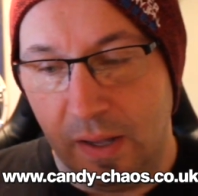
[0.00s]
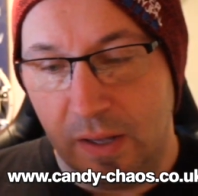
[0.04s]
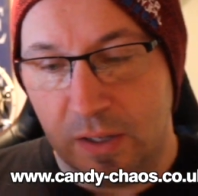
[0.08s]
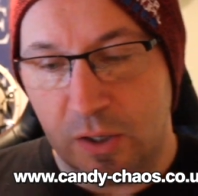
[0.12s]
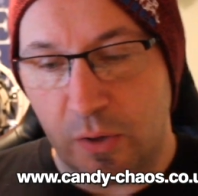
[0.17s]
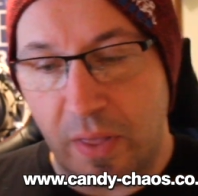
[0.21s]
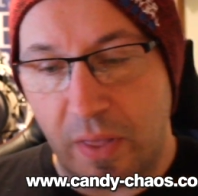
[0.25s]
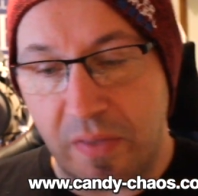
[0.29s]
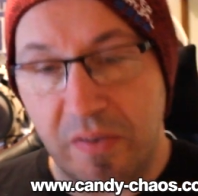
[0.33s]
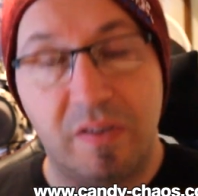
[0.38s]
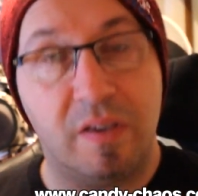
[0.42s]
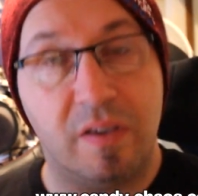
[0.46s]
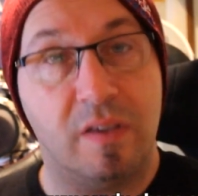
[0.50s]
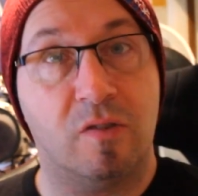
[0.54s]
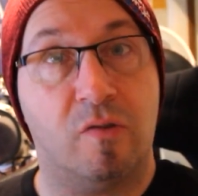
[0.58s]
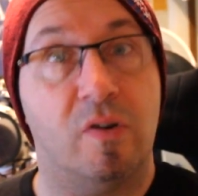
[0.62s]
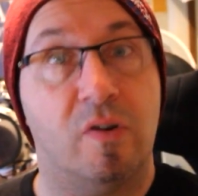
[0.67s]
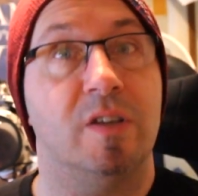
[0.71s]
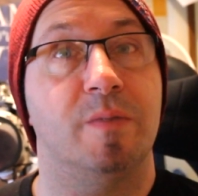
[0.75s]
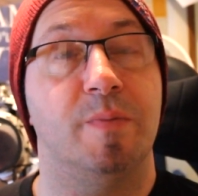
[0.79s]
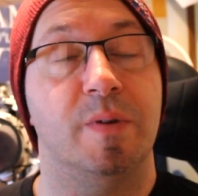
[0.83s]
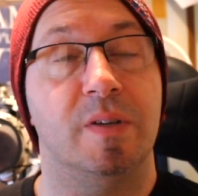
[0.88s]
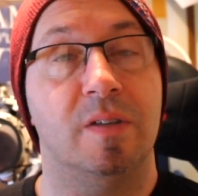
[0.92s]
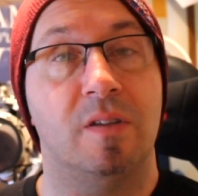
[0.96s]
So although this is
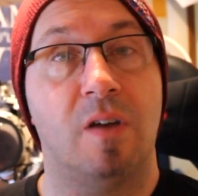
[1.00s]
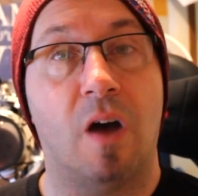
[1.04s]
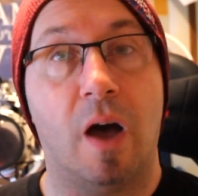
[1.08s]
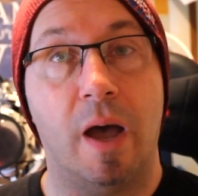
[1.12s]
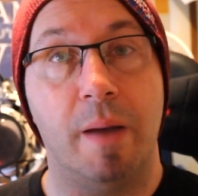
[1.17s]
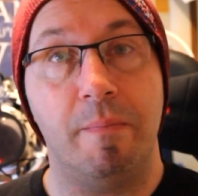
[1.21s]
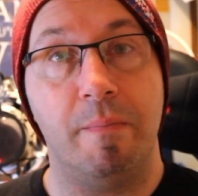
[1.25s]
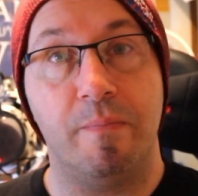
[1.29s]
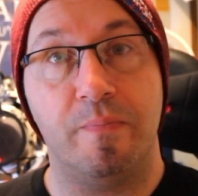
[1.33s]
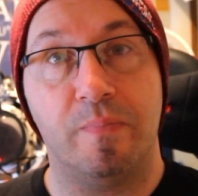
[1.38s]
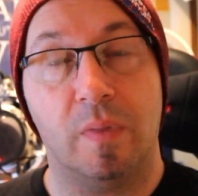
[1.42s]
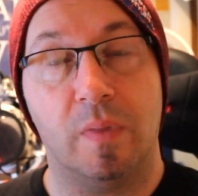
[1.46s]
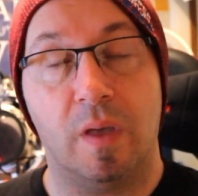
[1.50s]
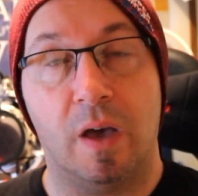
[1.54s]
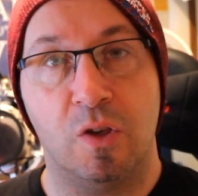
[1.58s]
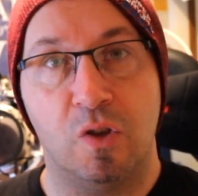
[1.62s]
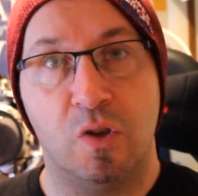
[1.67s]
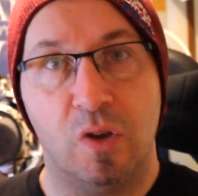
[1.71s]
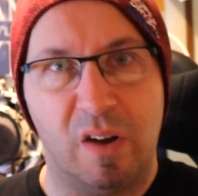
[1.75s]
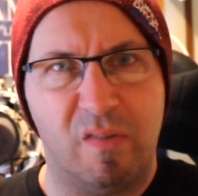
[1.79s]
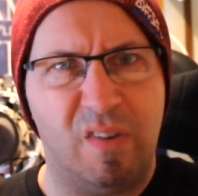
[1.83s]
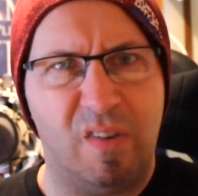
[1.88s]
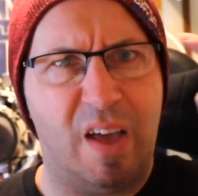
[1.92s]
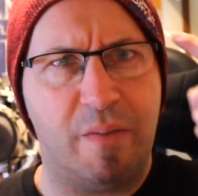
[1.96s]
Christmas time, I
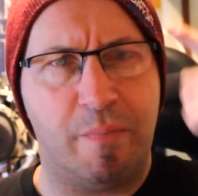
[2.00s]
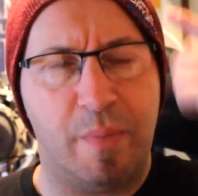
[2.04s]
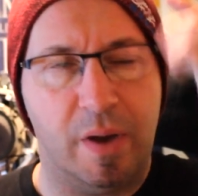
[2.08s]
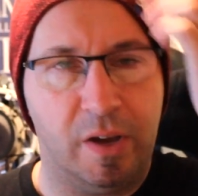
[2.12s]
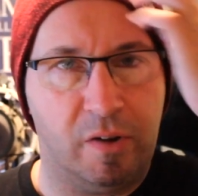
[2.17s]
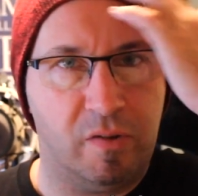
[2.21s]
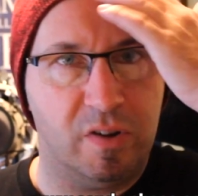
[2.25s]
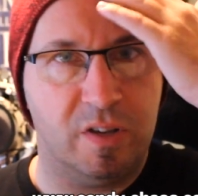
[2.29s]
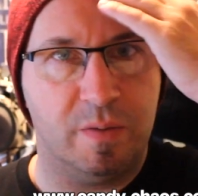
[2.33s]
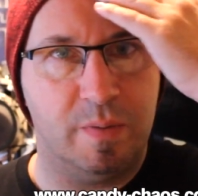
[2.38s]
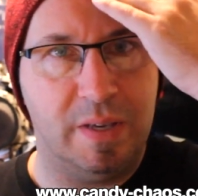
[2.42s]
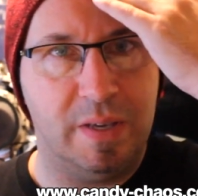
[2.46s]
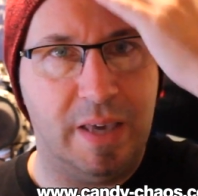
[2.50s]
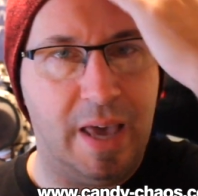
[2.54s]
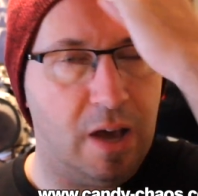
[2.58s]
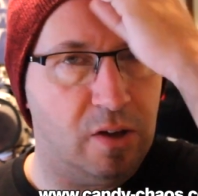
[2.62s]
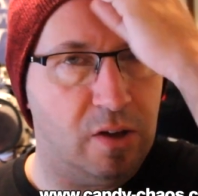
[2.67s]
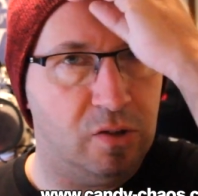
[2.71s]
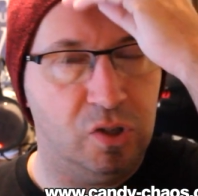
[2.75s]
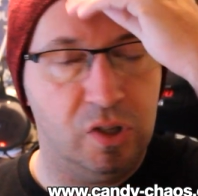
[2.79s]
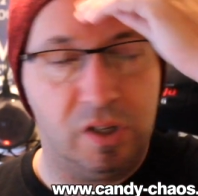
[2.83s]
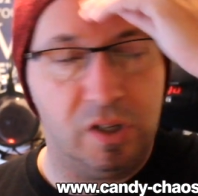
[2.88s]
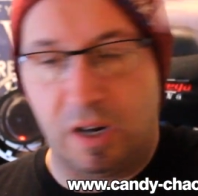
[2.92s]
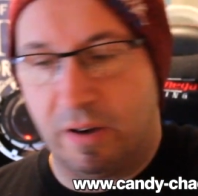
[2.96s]
should really have my Christmas hat
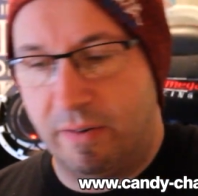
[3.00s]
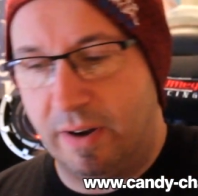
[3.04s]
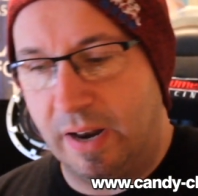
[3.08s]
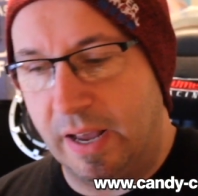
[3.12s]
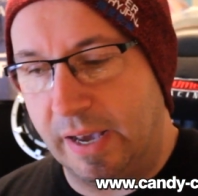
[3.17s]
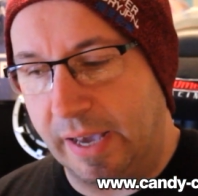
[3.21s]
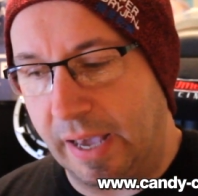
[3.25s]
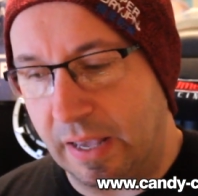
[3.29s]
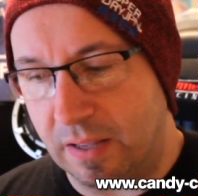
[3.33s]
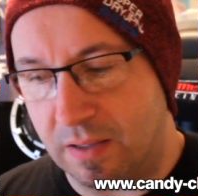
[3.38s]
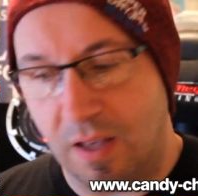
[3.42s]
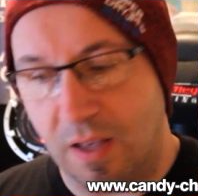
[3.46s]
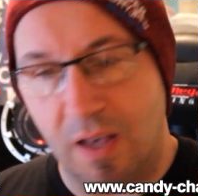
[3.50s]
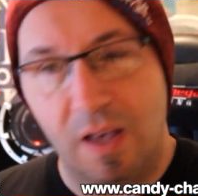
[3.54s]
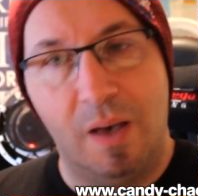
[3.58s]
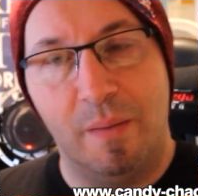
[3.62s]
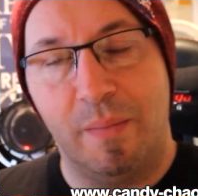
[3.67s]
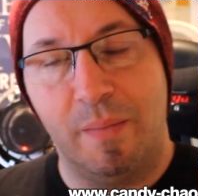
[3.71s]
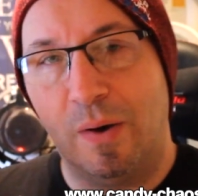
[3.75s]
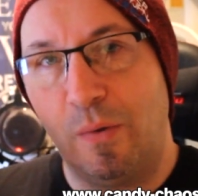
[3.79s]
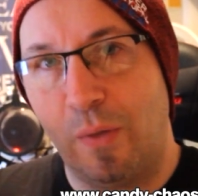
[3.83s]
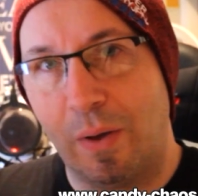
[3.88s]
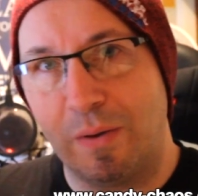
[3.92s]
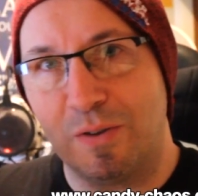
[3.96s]
on, shouldn't I really, I guess?
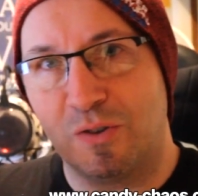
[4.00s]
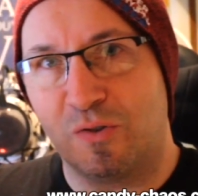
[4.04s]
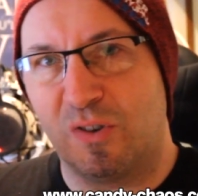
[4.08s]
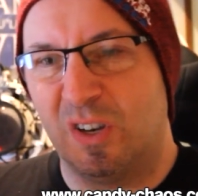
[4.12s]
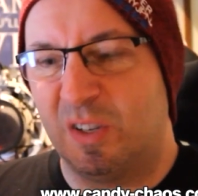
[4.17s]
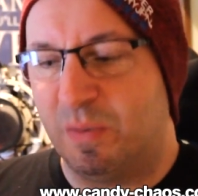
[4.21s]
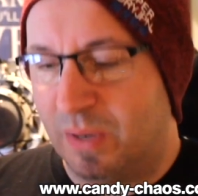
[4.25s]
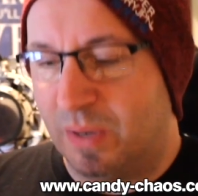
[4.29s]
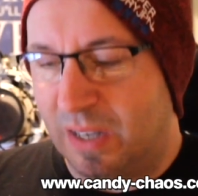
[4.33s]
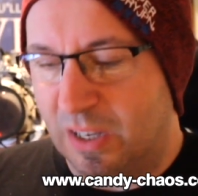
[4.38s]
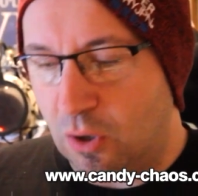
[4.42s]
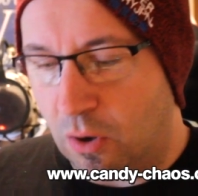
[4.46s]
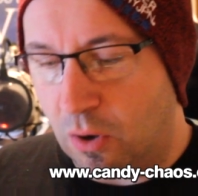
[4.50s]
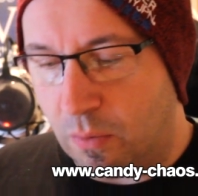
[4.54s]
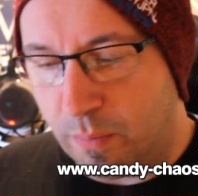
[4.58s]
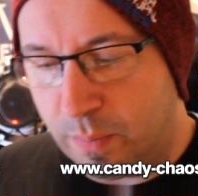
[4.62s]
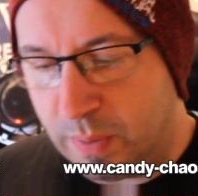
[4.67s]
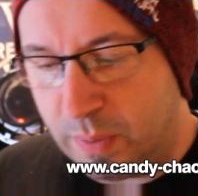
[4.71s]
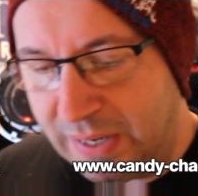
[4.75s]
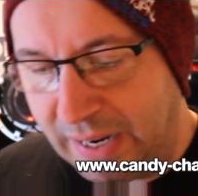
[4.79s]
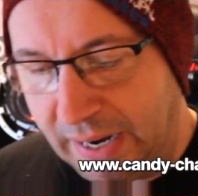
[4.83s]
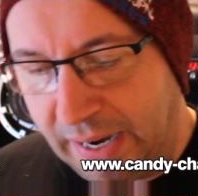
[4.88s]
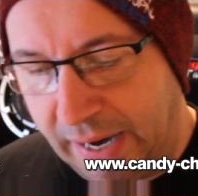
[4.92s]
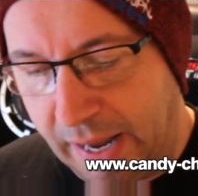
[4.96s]
But although it's Christmas, it's not
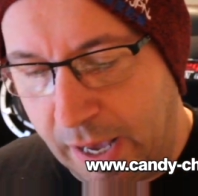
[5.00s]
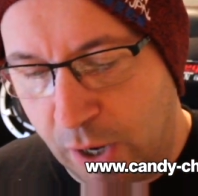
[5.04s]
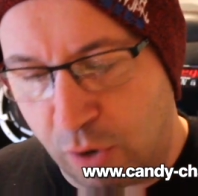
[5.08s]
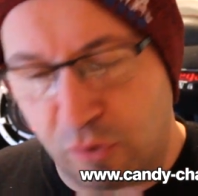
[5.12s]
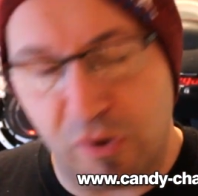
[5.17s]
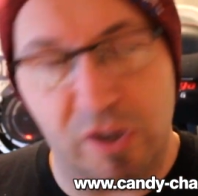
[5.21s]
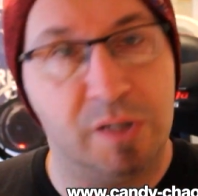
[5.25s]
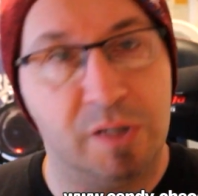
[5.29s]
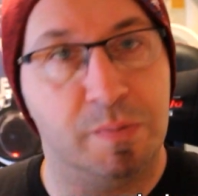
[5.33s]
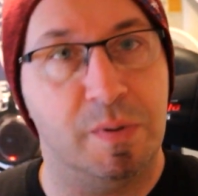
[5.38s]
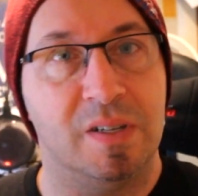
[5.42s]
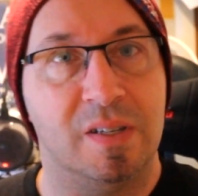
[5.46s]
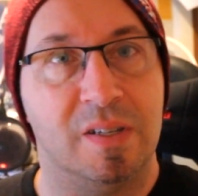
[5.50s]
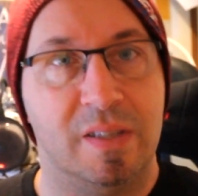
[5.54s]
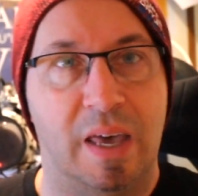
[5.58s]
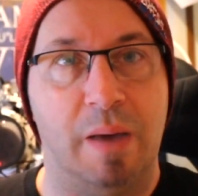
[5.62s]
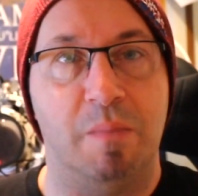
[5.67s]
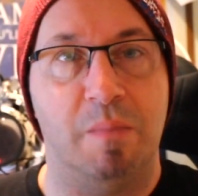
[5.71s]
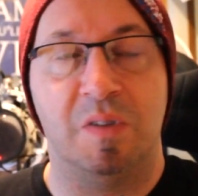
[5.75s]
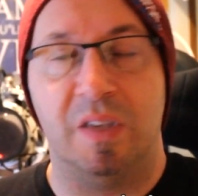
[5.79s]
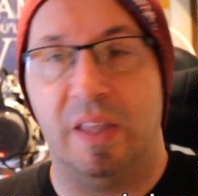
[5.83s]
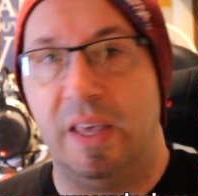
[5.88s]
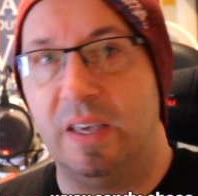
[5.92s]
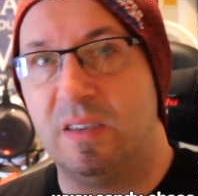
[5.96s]
particularly a Christmas
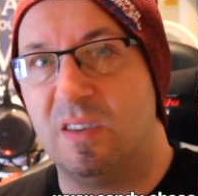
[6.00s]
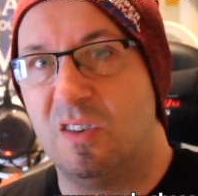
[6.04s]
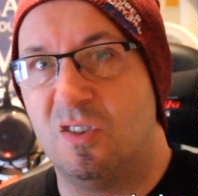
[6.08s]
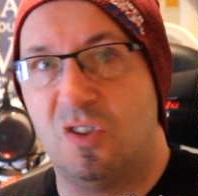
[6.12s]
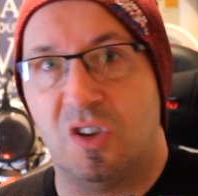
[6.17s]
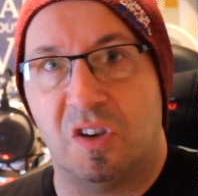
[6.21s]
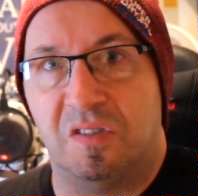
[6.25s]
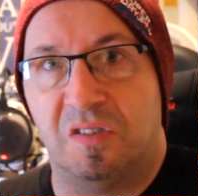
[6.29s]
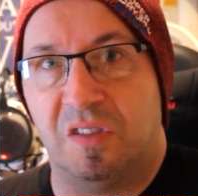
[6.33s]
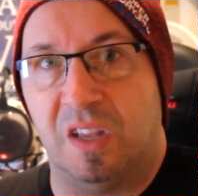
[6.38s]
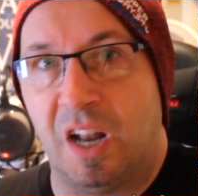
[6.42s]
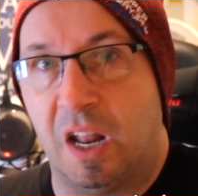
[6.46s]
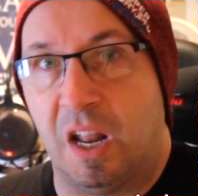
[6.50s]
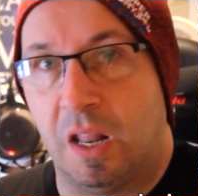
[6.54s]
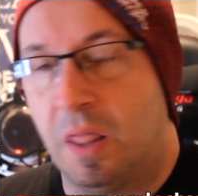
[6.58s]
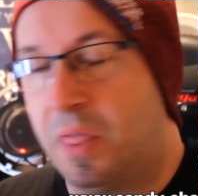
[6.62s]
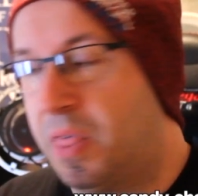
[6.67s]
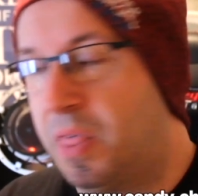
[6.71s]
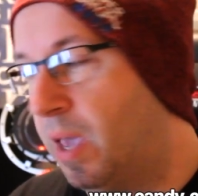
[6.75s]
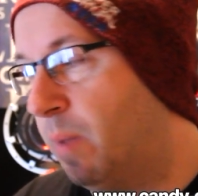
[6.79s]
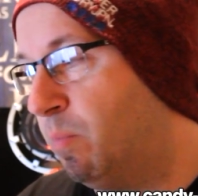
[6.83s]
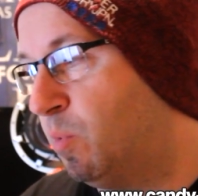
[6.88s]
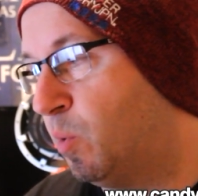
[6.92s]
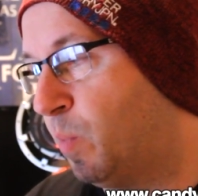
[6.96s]
theme to this, it's just an
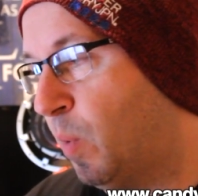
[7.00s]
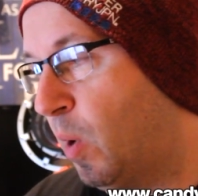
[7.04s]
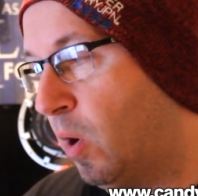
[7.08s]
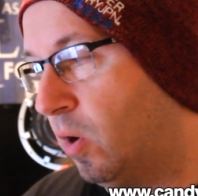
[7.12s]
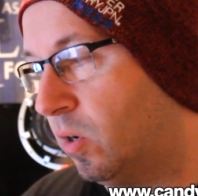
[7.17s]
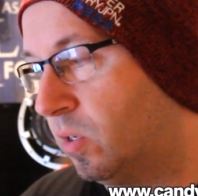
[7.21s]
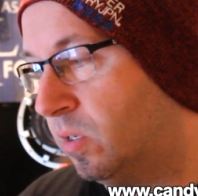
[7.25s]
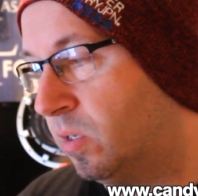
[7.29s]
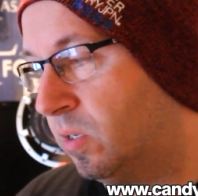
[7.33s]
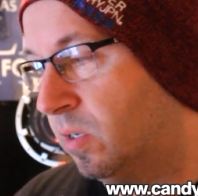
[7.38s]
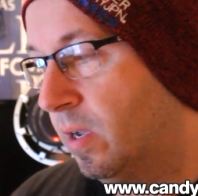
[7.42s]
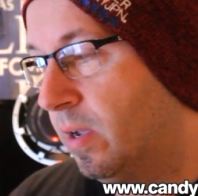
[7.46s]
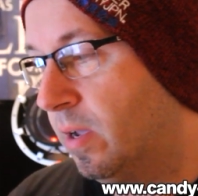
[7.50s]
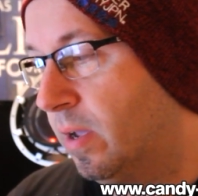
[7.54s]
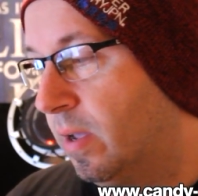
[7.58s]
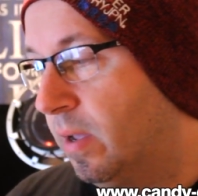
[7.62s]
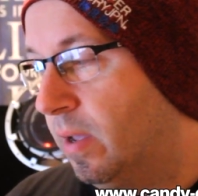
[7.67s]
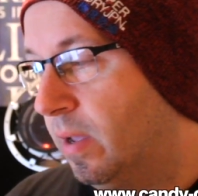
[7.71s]
unthemed box.